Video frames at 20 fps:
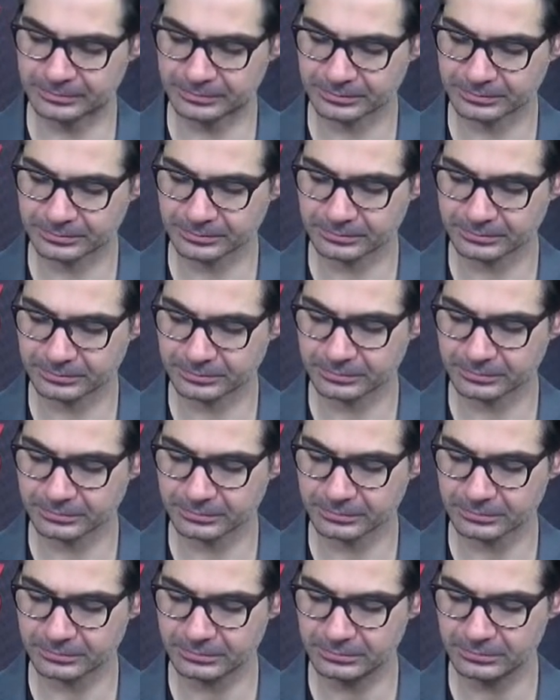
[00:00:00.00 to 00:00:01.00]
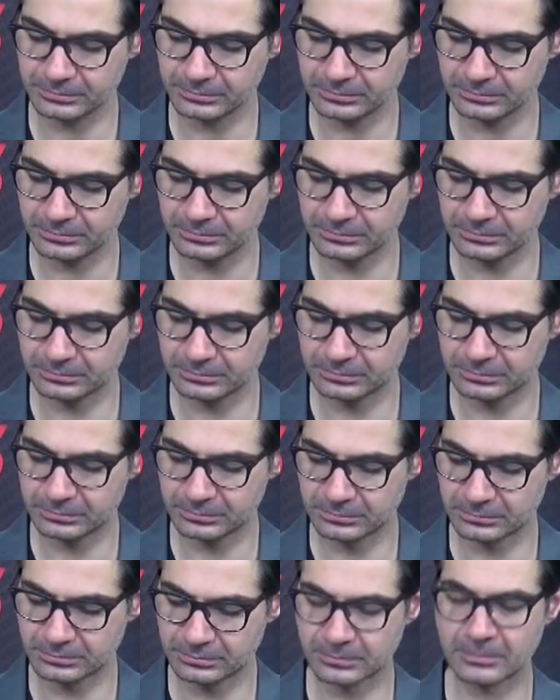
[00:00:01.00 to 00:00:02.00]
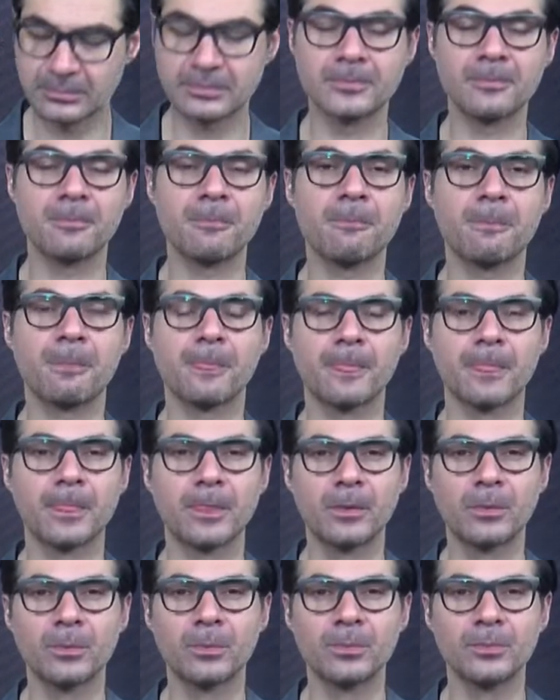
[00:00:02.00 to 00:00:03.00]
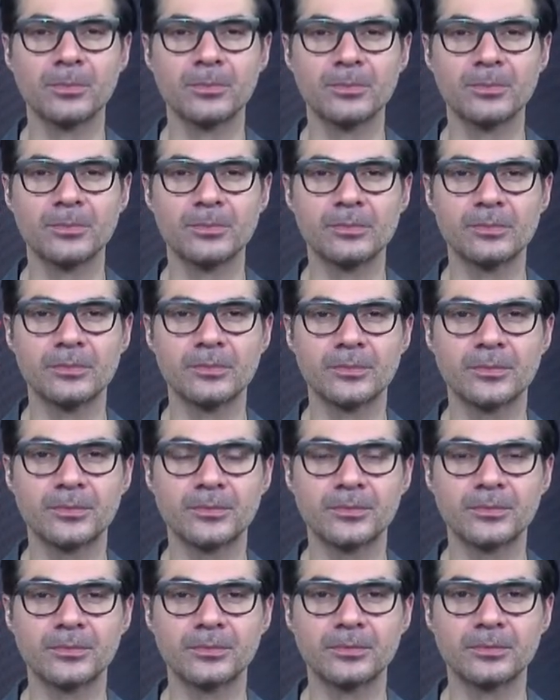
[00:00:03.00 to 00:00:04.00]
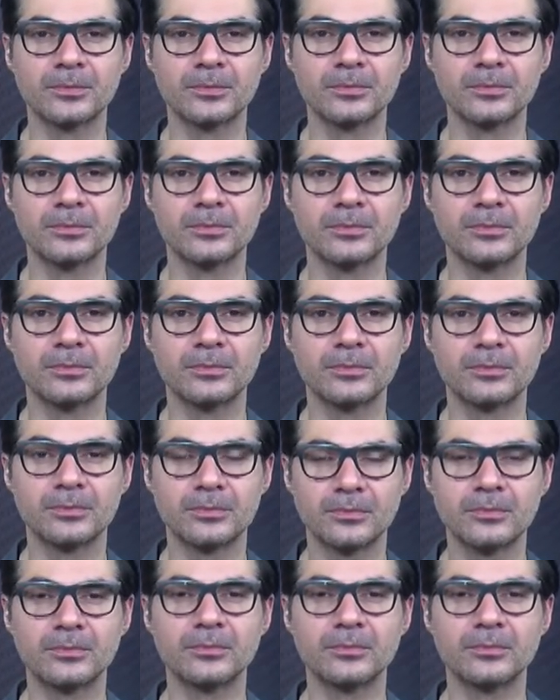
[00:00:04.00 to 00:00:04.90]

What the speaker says: (not speaking)